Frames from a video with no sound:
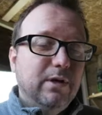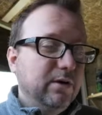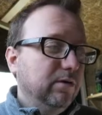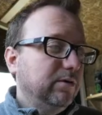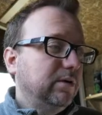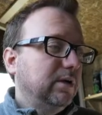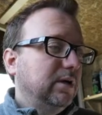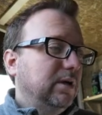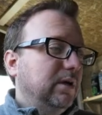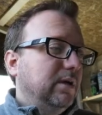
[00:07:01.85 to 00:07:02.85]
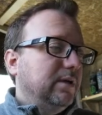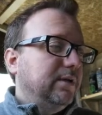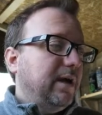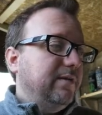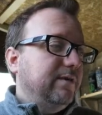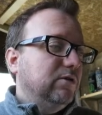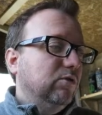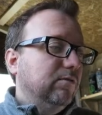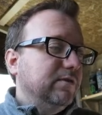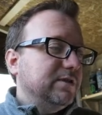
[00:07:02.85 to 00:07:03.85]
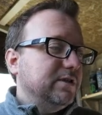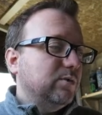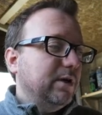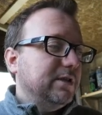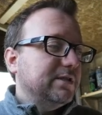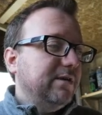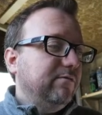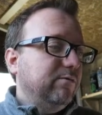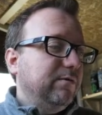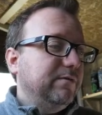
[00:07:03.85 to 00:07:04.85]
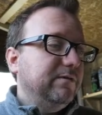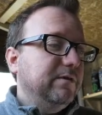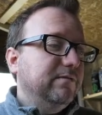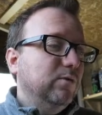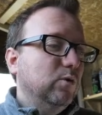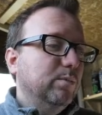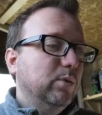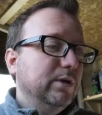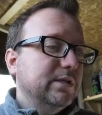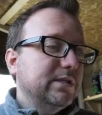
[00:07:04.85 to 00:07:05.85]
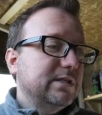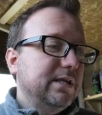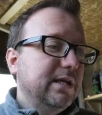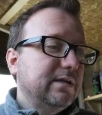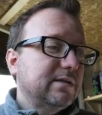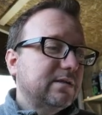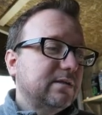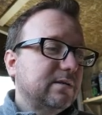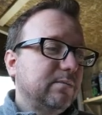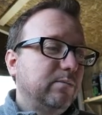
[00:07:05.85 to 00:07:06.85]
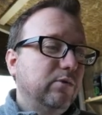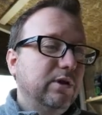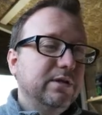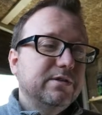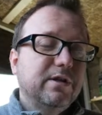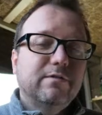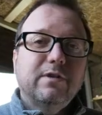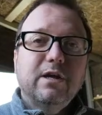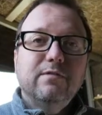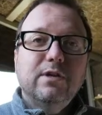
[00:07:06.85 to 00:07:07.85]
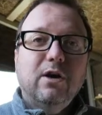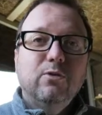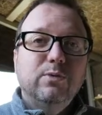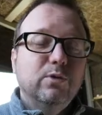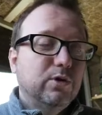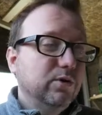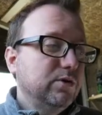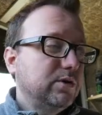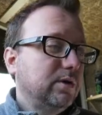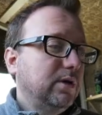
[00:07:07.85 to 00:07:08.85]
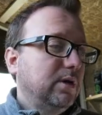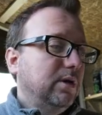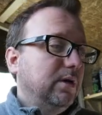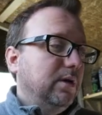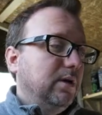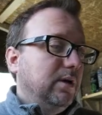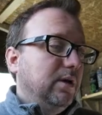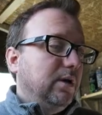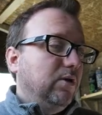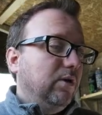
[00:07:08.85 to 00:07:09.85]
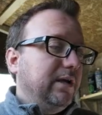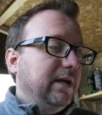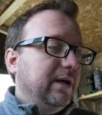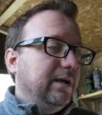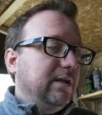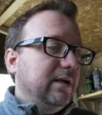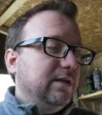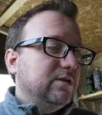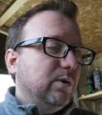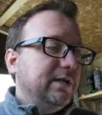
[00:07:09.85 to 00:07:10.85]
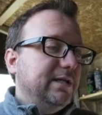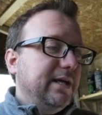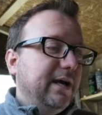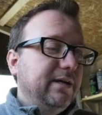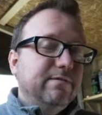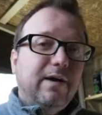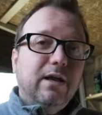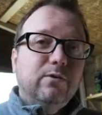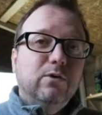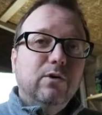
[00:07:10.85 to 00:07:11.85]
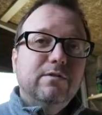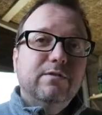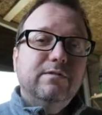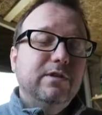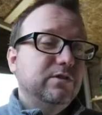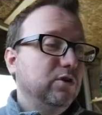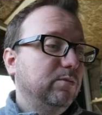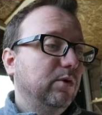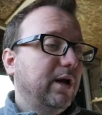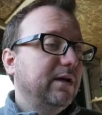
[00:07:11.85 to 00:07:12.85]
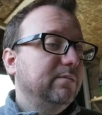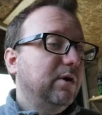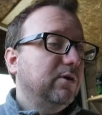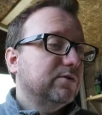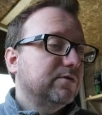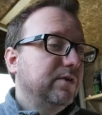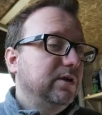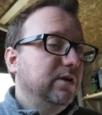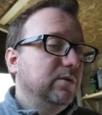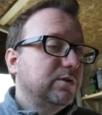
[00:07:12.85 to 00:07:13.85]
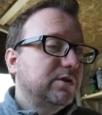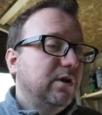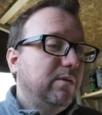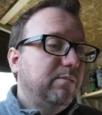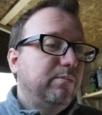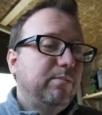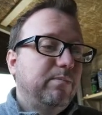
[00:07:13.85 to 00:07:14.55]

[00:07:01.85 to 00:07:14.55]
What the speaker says: Leon. David Crawford's in 27th with 54.6. Brilliant stuff, David. Hope you're good. Colin Lane in 28th. Hello, Colin. 52.8 miles for you, sir.